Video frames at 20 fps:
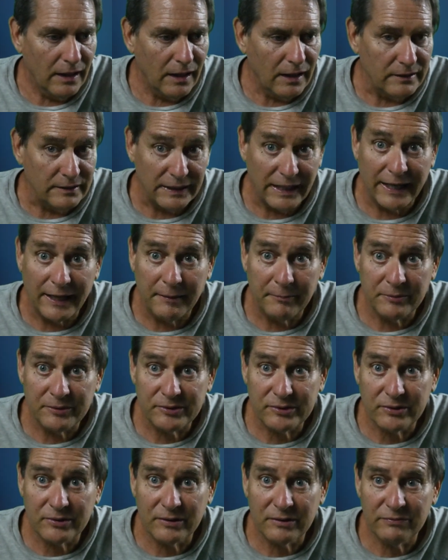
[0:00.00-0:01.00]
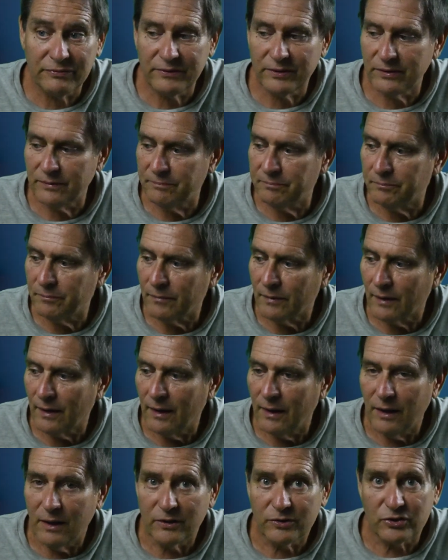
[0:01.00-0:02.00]
name reserved.
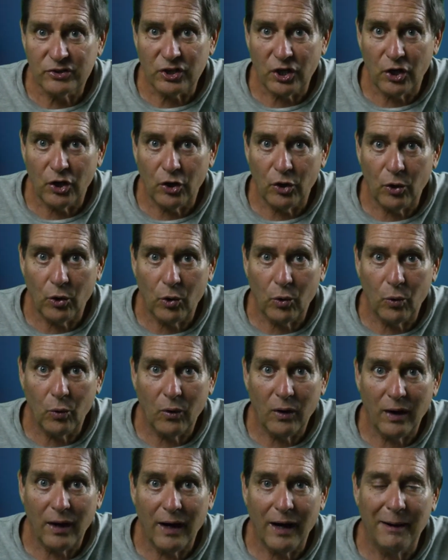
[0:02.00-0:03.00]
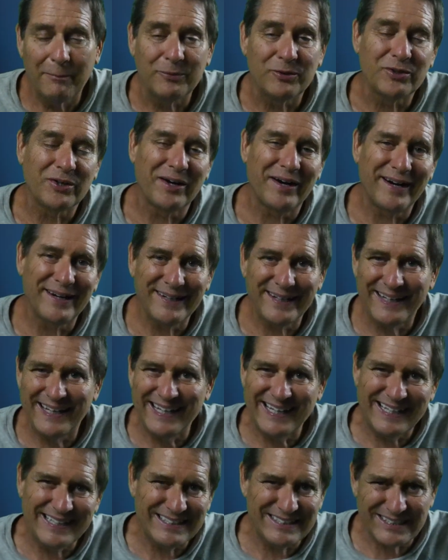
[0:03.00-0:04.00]
So I'm trying to
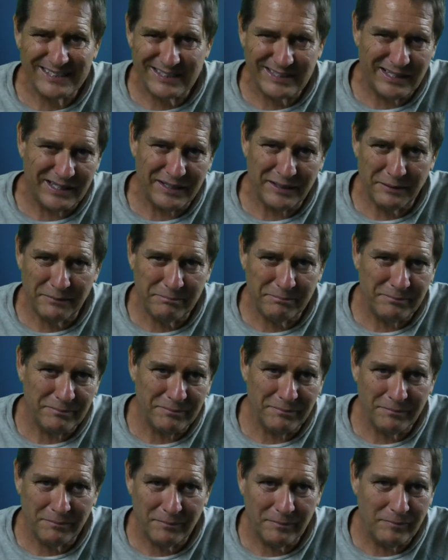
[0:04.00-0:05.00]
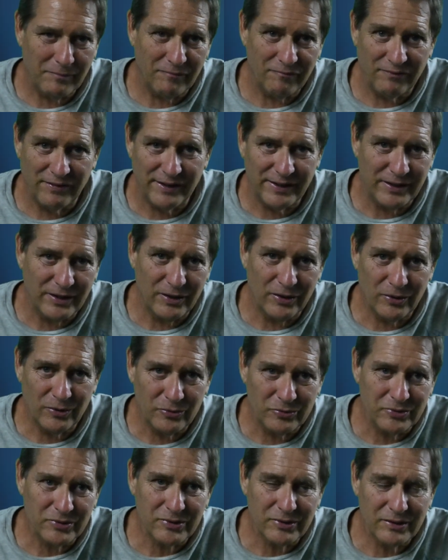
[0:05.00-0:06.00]
get some
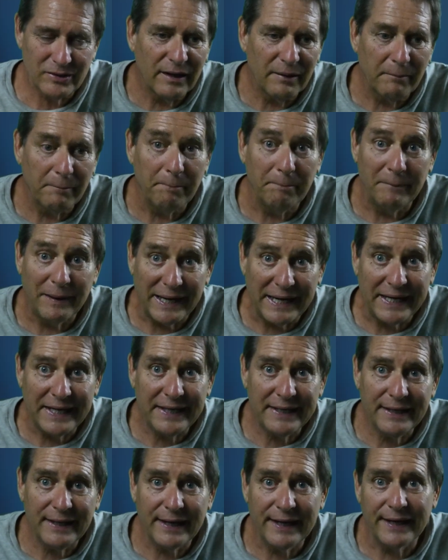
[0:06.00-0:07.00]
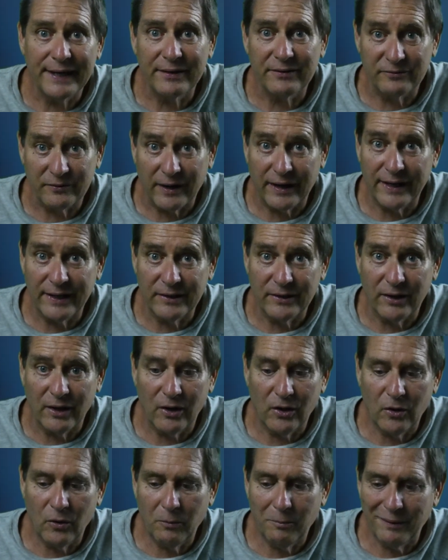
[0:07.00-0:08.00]
videos made and ready to
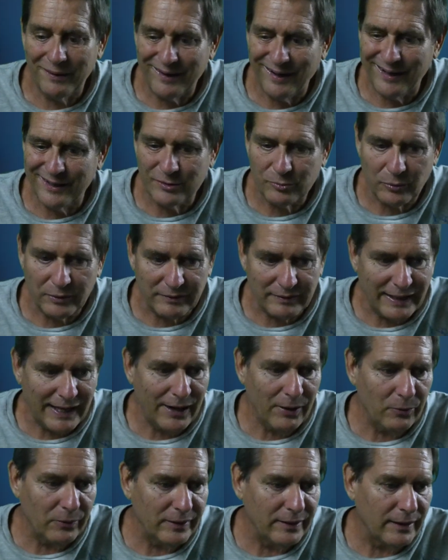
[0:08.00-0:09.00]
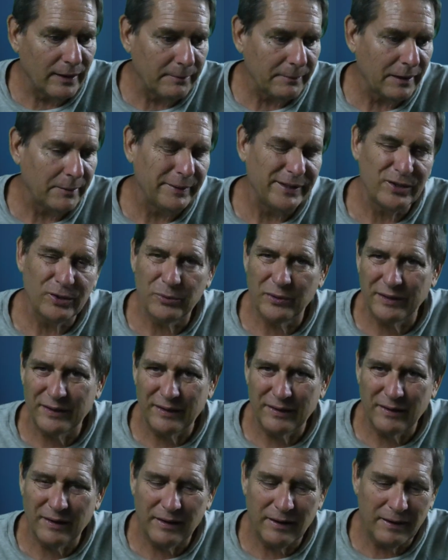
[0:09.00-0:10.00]
go, because with that one, I'm going to be
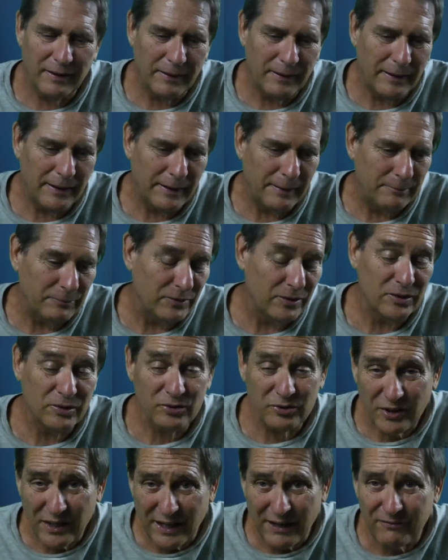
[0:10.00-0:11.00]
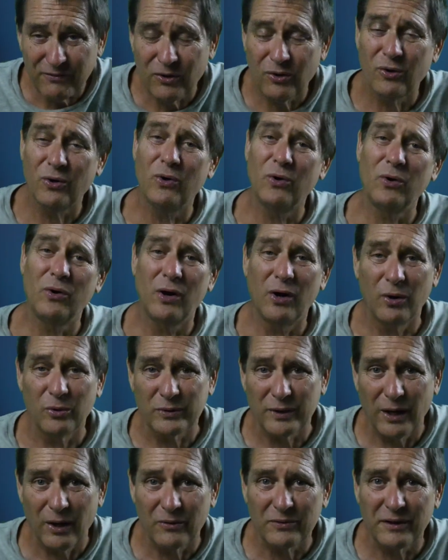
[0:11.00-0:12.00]
doing travel,
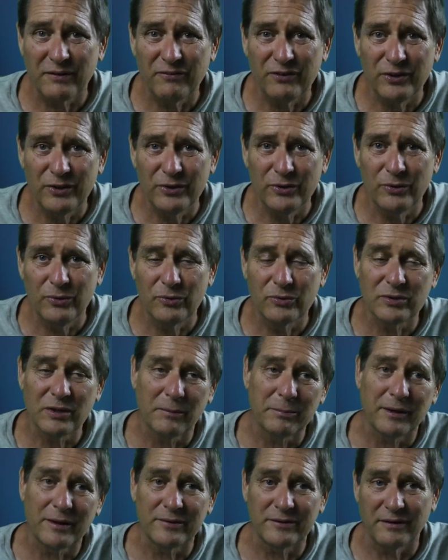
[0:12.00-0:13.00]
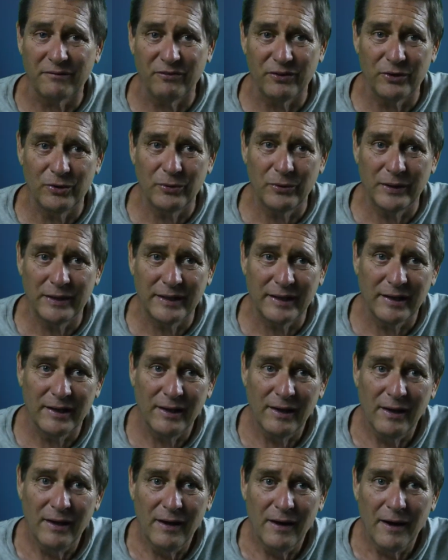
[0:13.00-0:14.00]
hotel reviews. I'm going to review it.
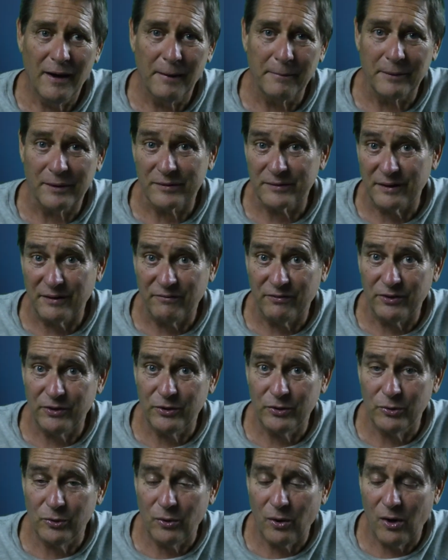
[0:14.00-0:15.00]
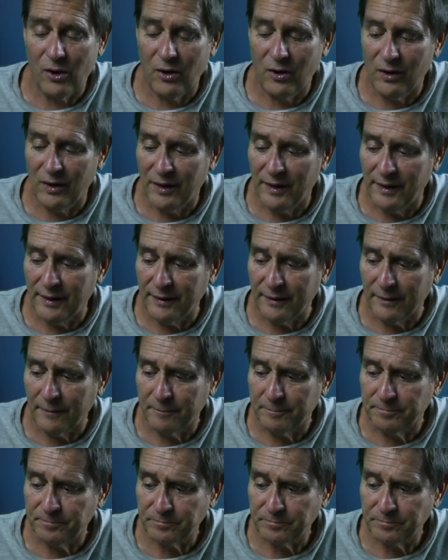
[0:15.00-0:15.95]
I'm going to review on